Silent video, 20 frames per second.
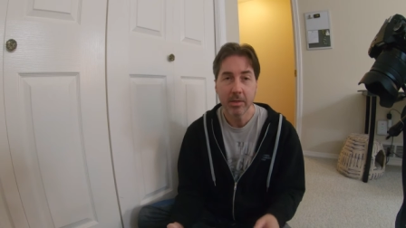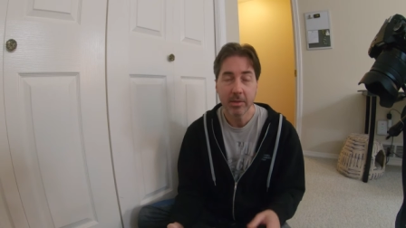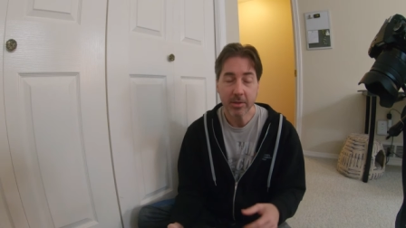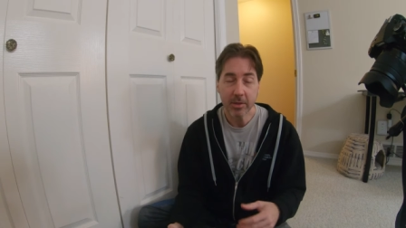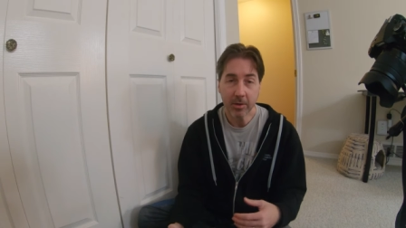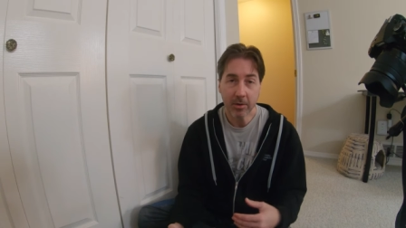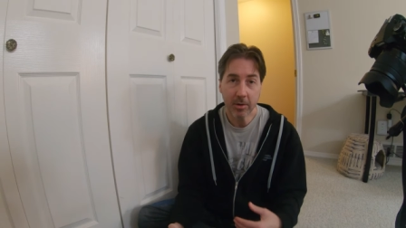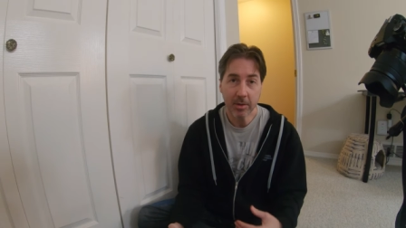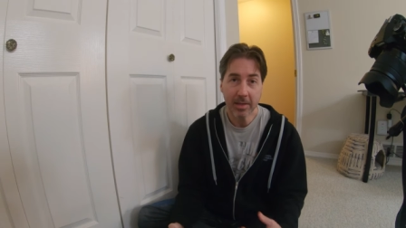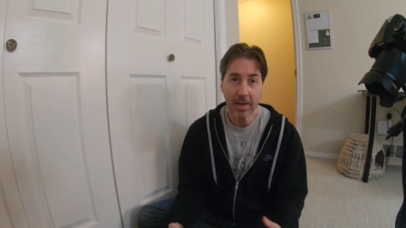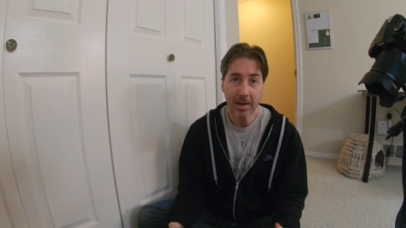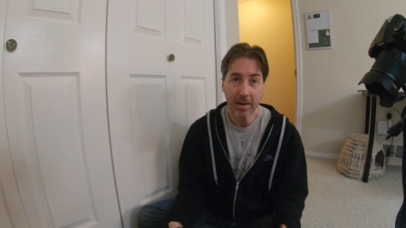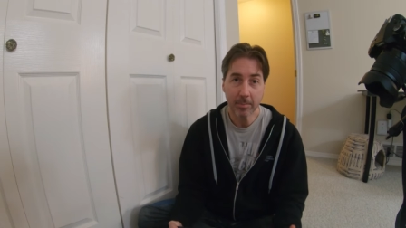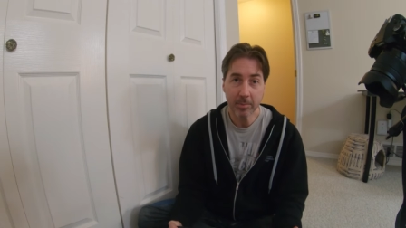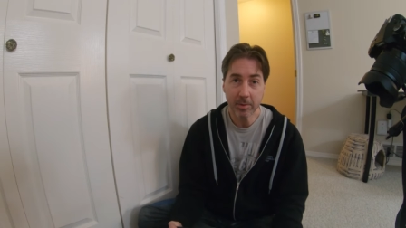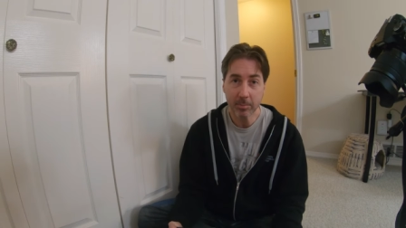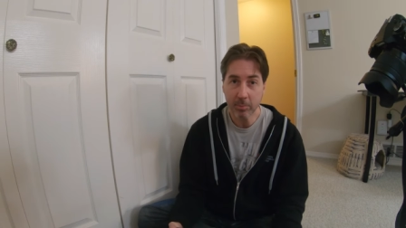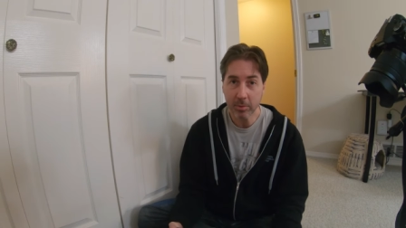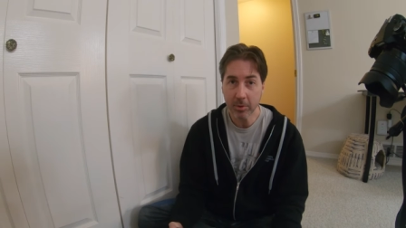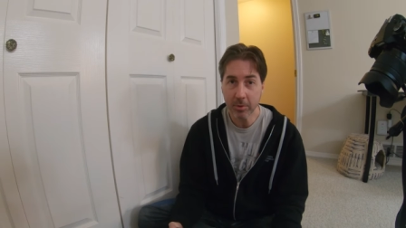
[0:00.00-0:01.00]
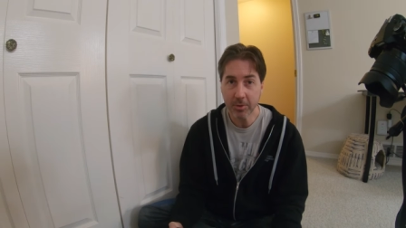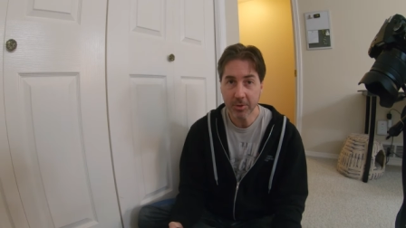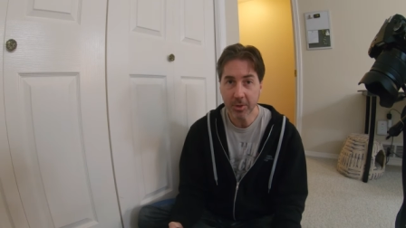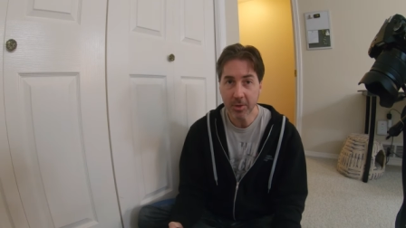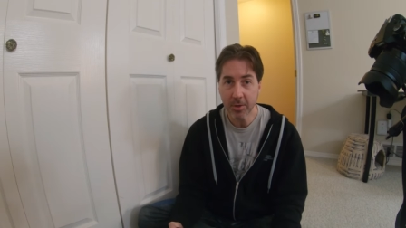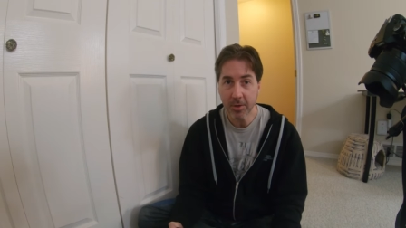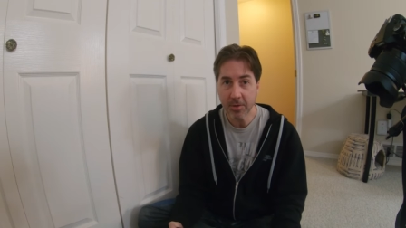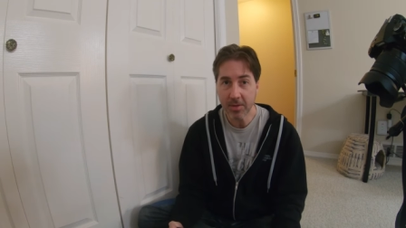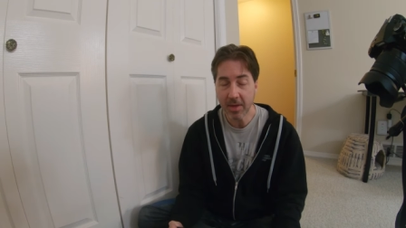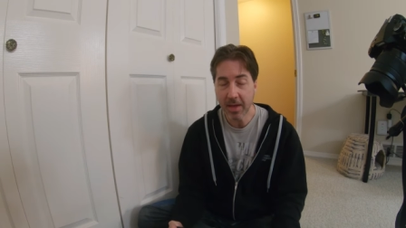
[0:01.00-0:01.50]
So you can hook that up to
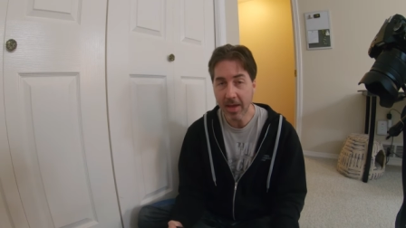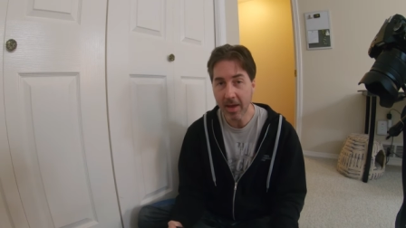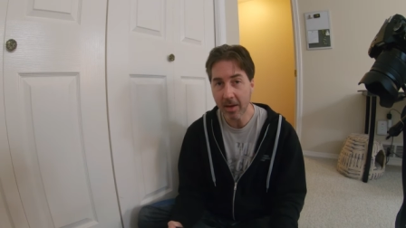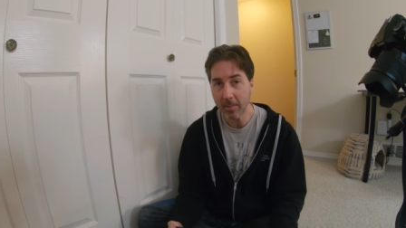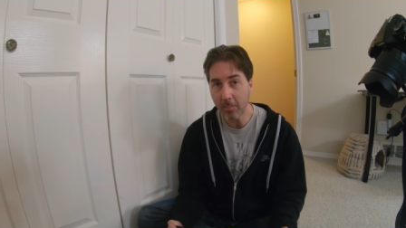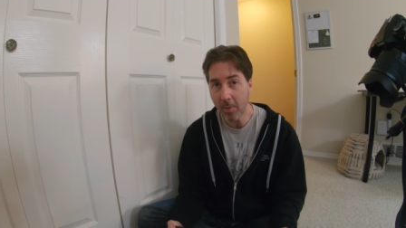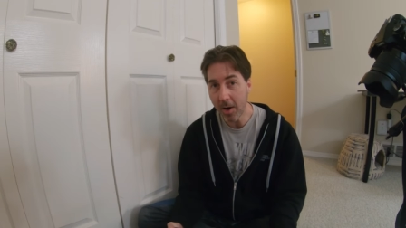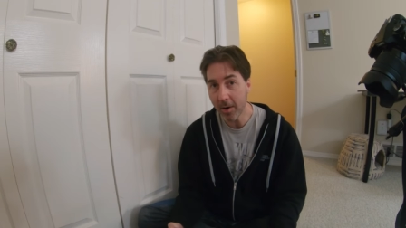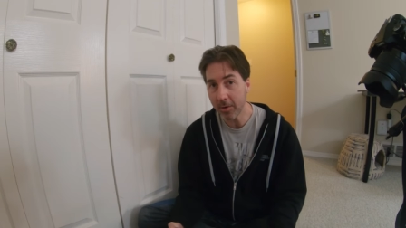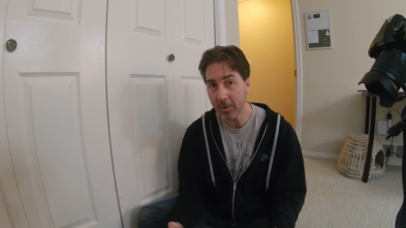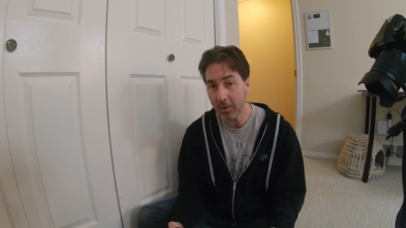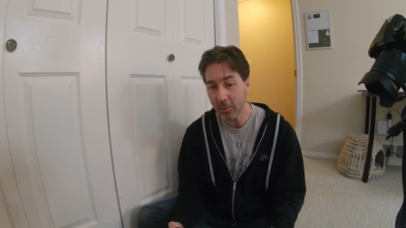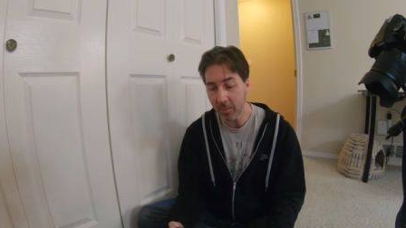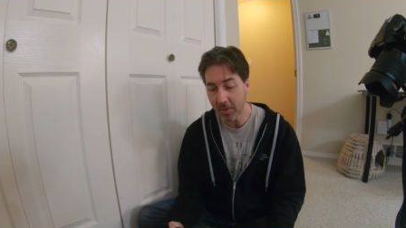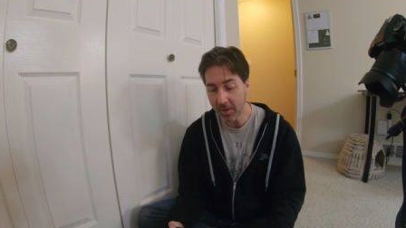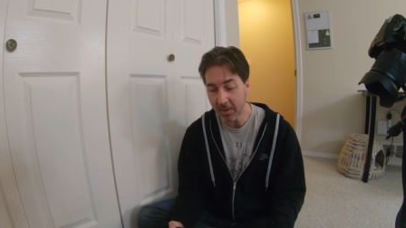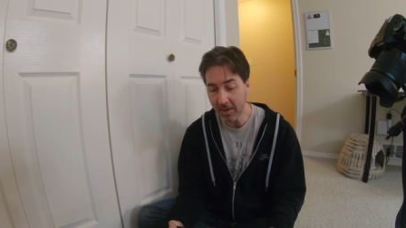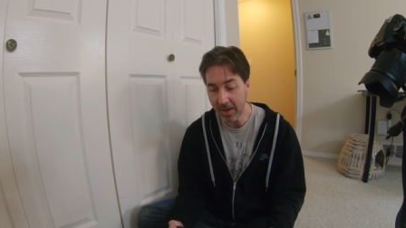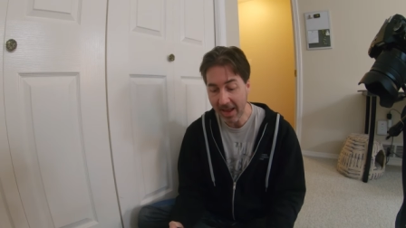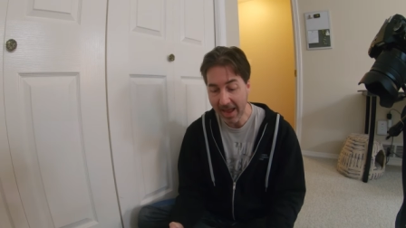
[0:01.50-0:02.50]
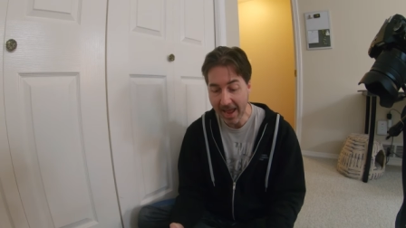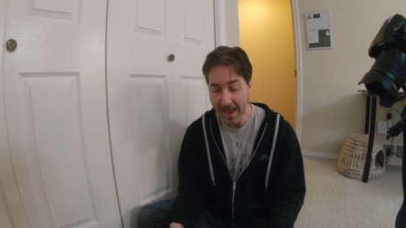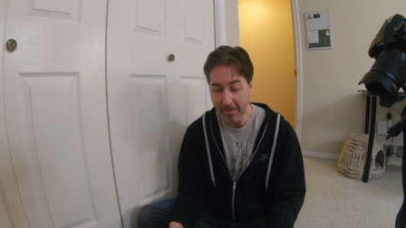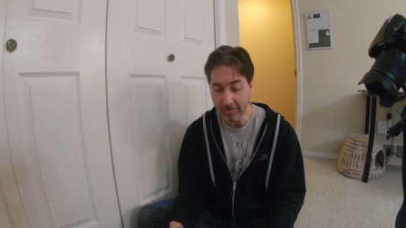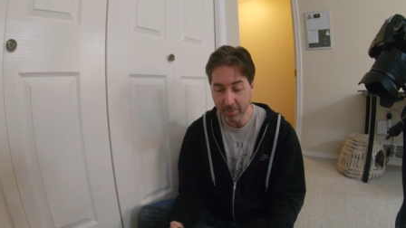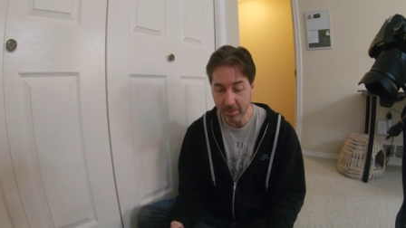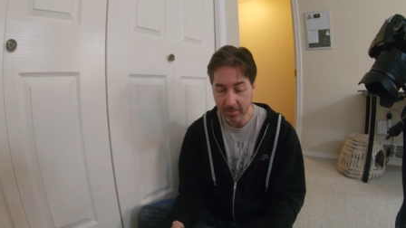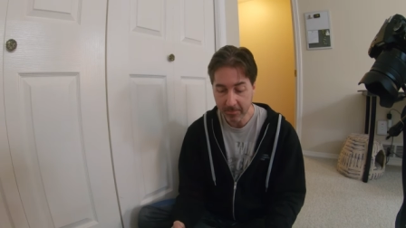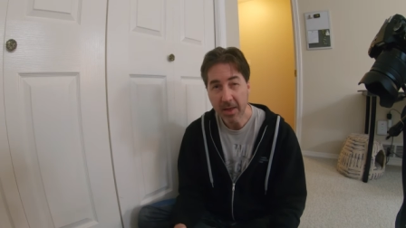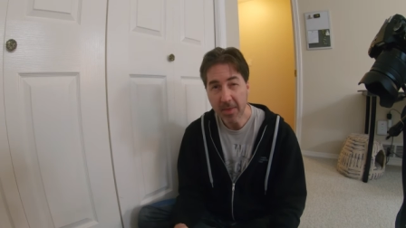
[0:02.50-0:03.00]
Bluetooth and monitor with an
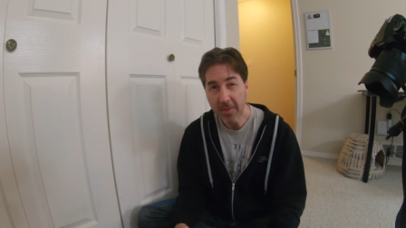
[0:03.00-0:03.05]
app.